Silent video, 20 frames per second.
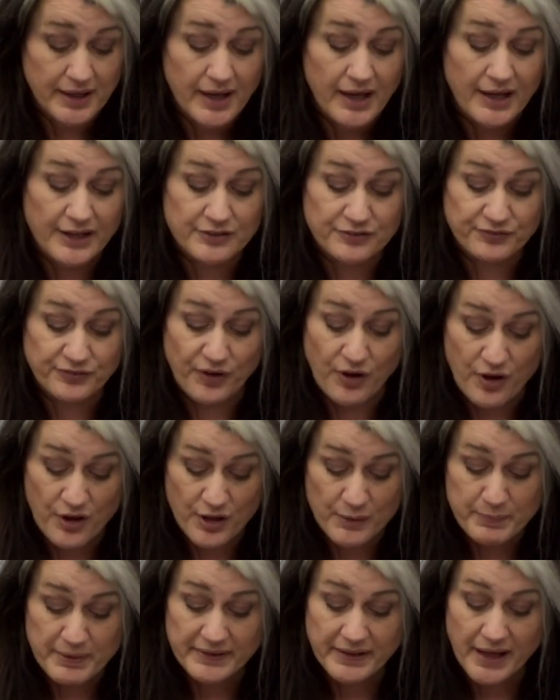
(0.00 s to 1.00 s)
And for
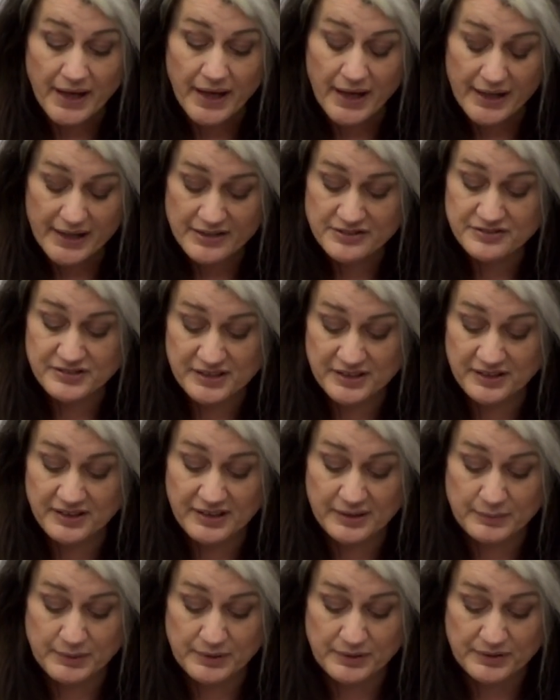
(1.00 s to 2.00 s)
all but the highest
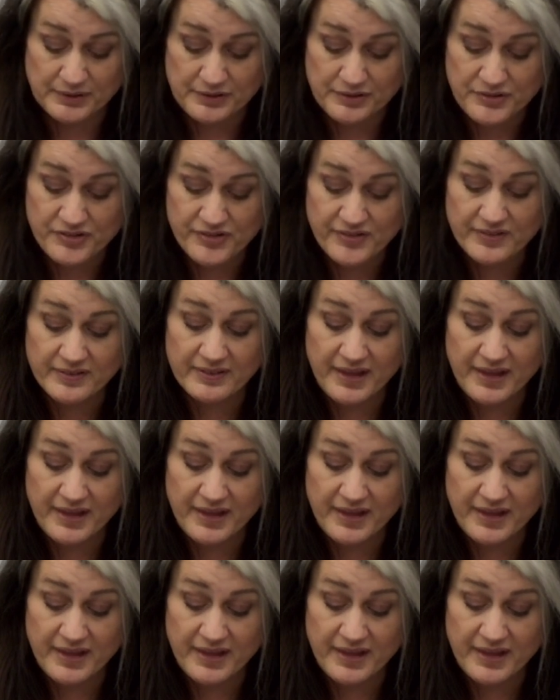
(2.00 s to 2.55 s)
income earners,